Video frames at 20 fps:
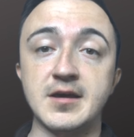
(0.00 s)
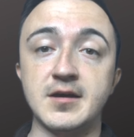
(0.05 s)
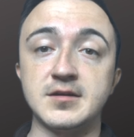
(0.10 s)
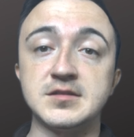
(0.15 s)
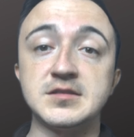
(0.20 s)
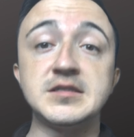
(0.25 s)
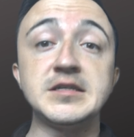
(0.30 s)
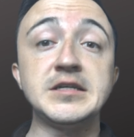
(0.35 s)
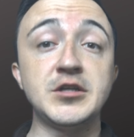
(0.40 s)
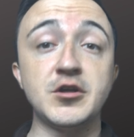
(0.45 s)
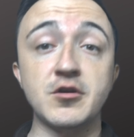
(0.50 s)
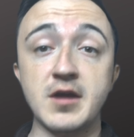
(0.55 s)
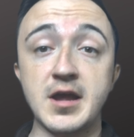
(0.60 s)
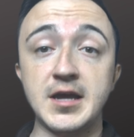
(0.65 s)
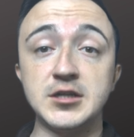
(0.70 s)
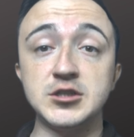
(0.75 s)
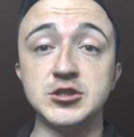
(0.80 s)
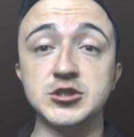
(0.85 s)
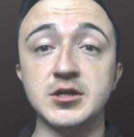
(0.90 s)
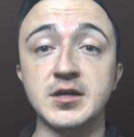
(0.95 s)
senior
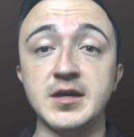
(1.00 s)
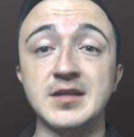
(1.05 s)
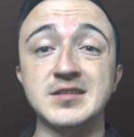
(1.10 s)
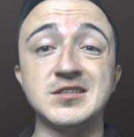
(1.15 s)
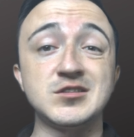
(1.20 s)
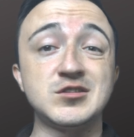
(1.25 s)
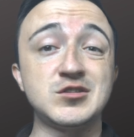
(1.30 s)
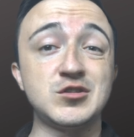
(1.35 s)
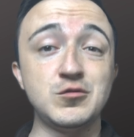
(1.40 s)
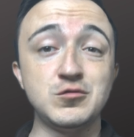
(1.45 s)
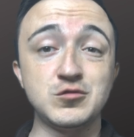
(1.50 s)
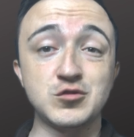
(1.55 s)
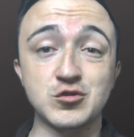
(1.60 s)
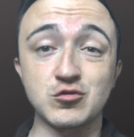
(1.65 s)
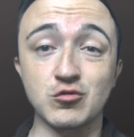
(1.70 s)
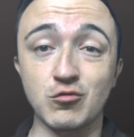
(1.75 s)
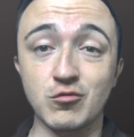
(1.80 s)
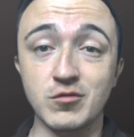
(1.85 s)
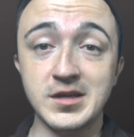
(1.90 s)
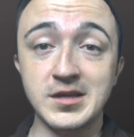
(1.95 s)
age, it's a
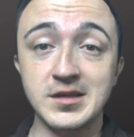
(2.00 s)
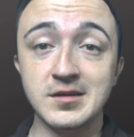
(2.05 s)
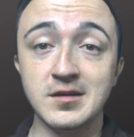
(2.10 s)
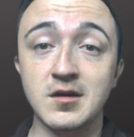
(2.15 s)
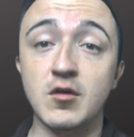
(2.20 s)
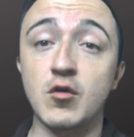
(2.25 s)
2-story